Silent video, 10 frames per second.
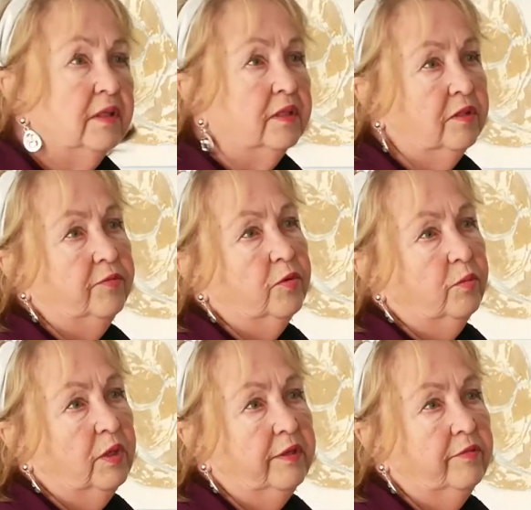us
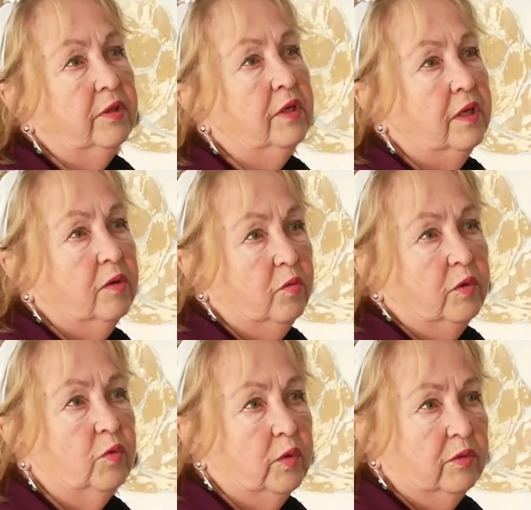from living how
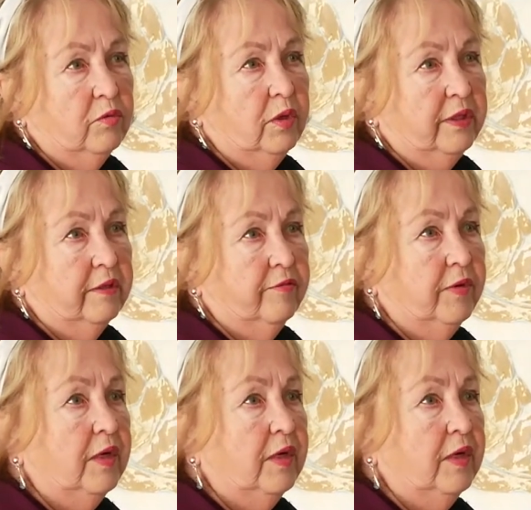we want to live.